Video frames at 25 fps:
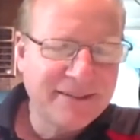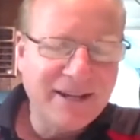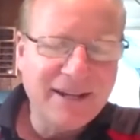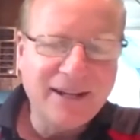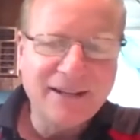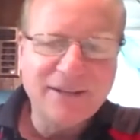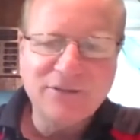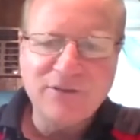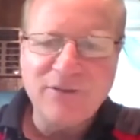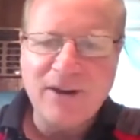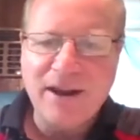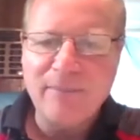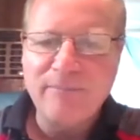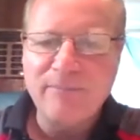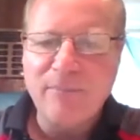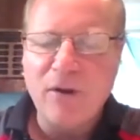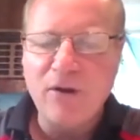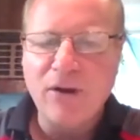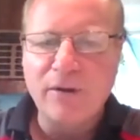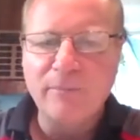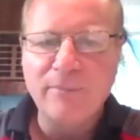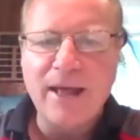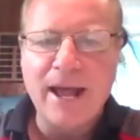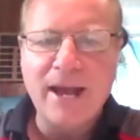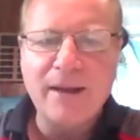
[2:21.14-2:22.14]
That's right,
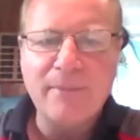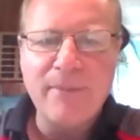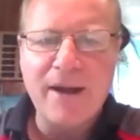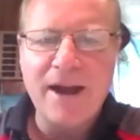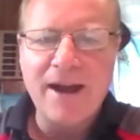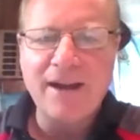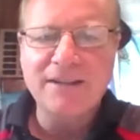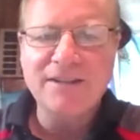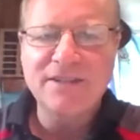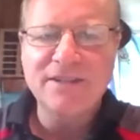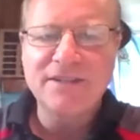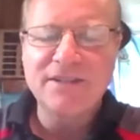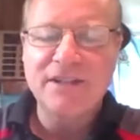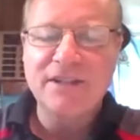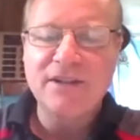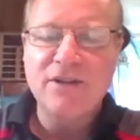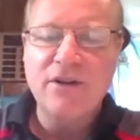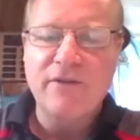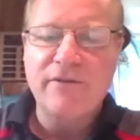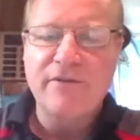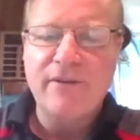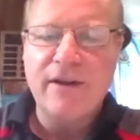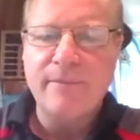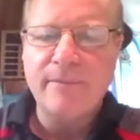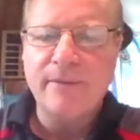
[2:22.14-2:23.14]
Boca Black Box is in
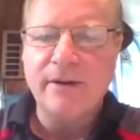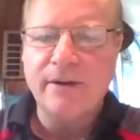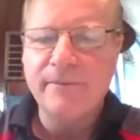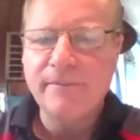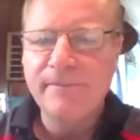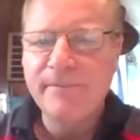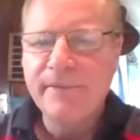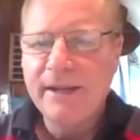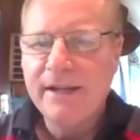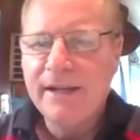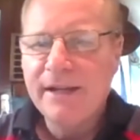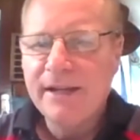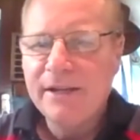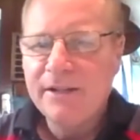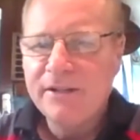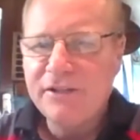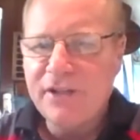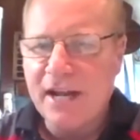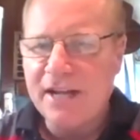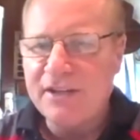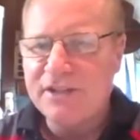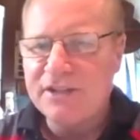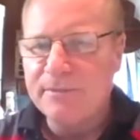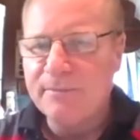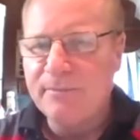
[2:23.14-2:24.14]
November.
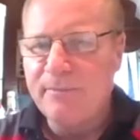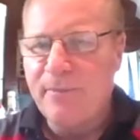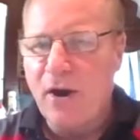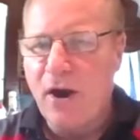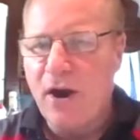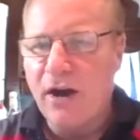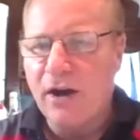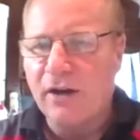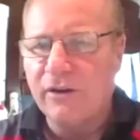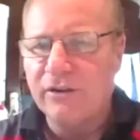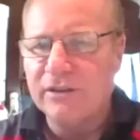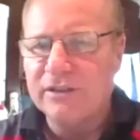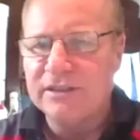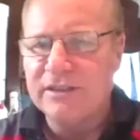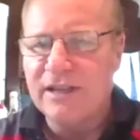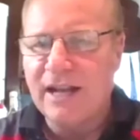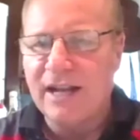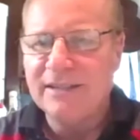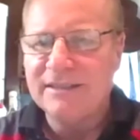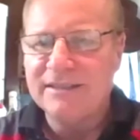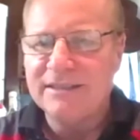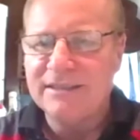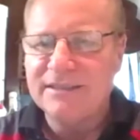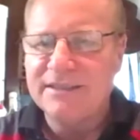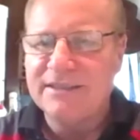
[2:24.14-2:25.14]
Jason Parker, it's
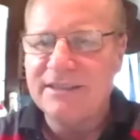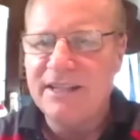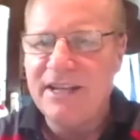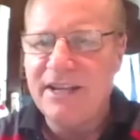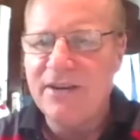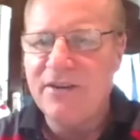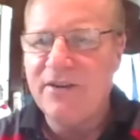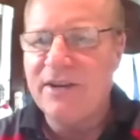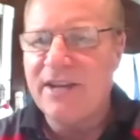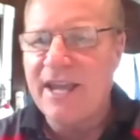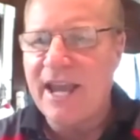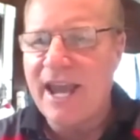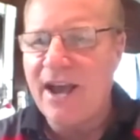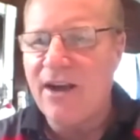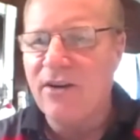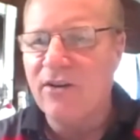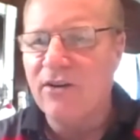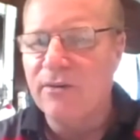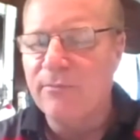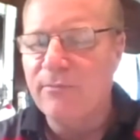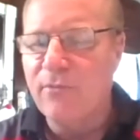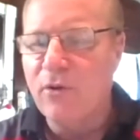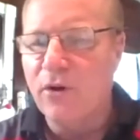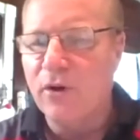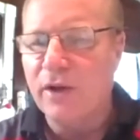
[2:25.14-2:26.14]
nice to see you. Gail,
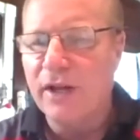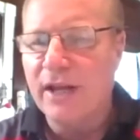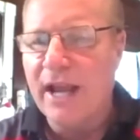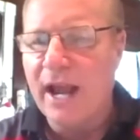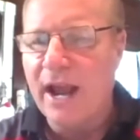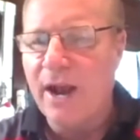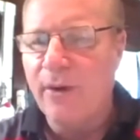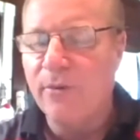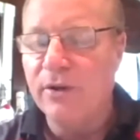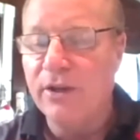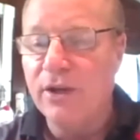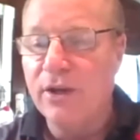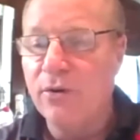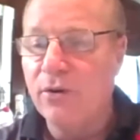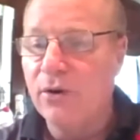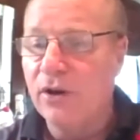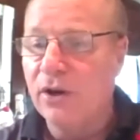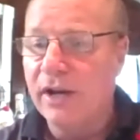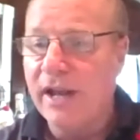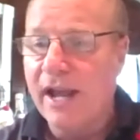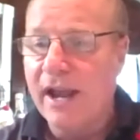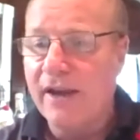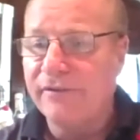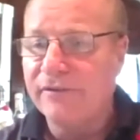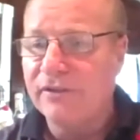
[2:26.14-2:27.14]
good morning, how are you?
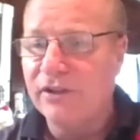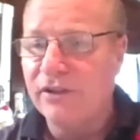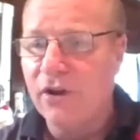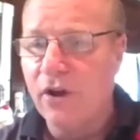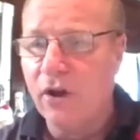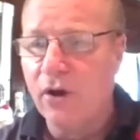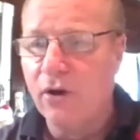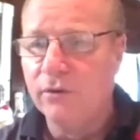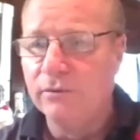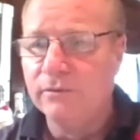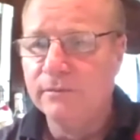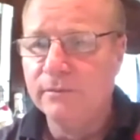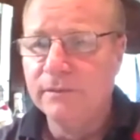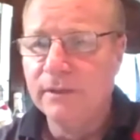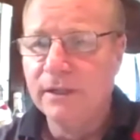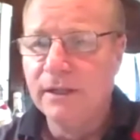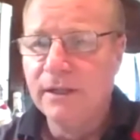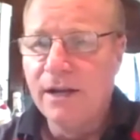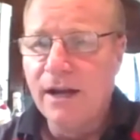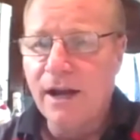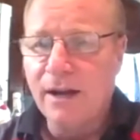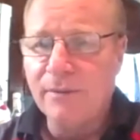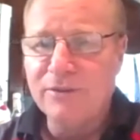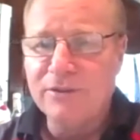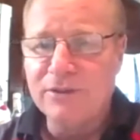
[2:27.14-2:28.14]
Good afternoon.
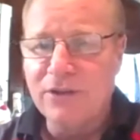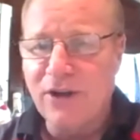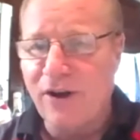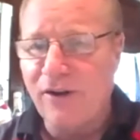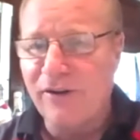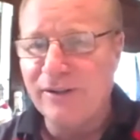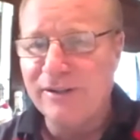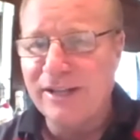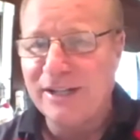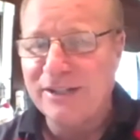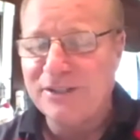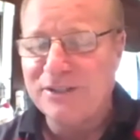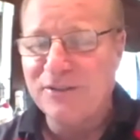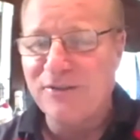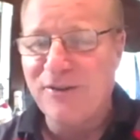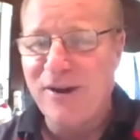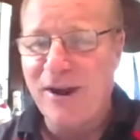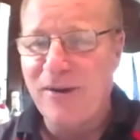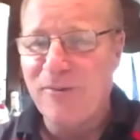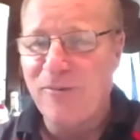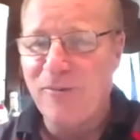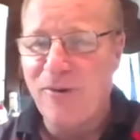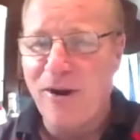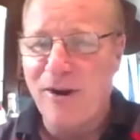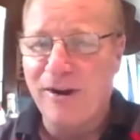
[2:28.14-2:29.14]
I'm sorry that you're
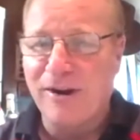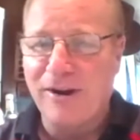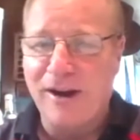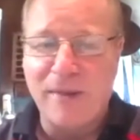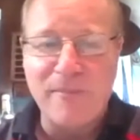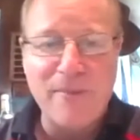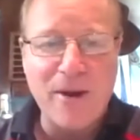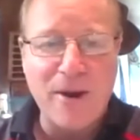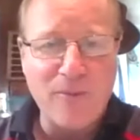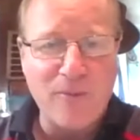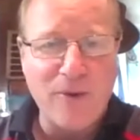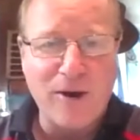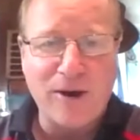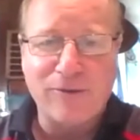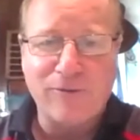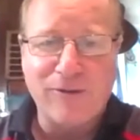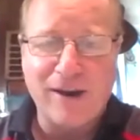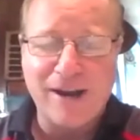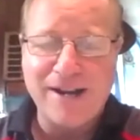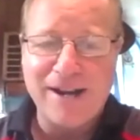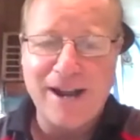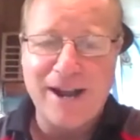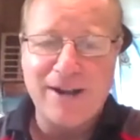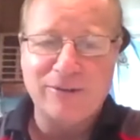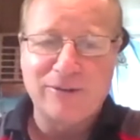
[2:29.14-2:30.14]
at work. I'm at work
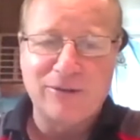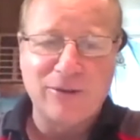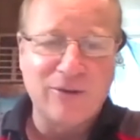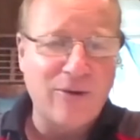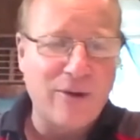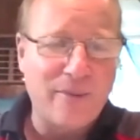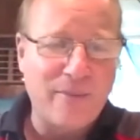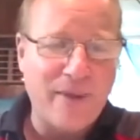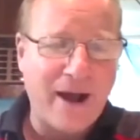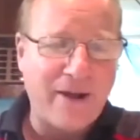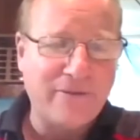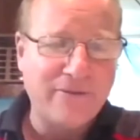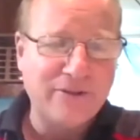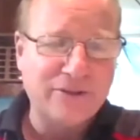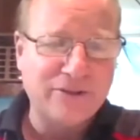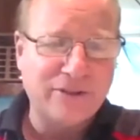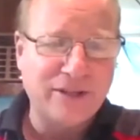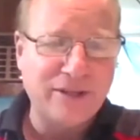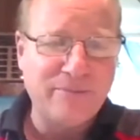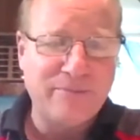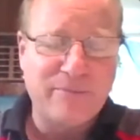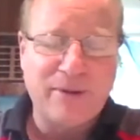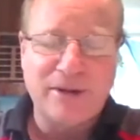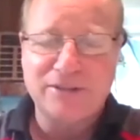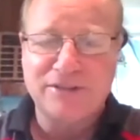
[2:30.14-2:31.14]
right now too. I'm obviously
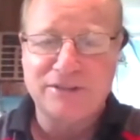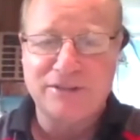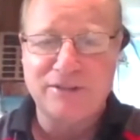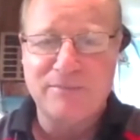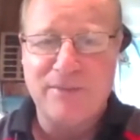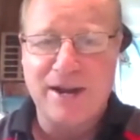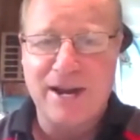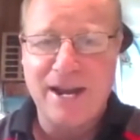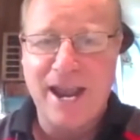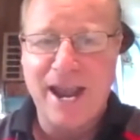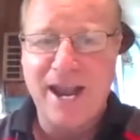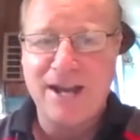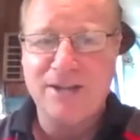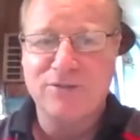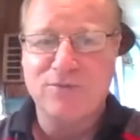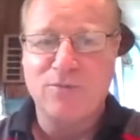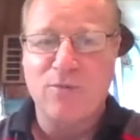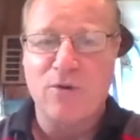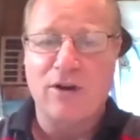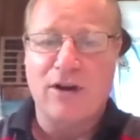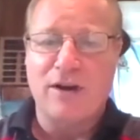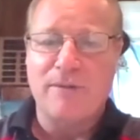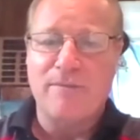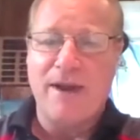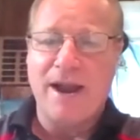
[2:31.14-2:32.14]
busting my ass,
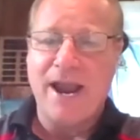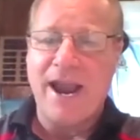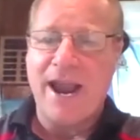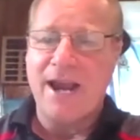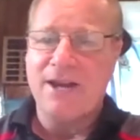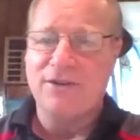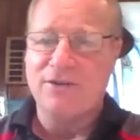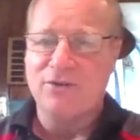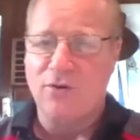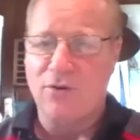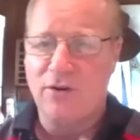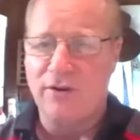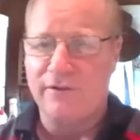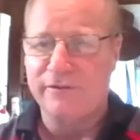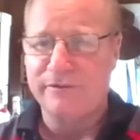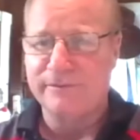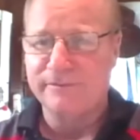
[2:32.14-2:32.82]
working my ass off.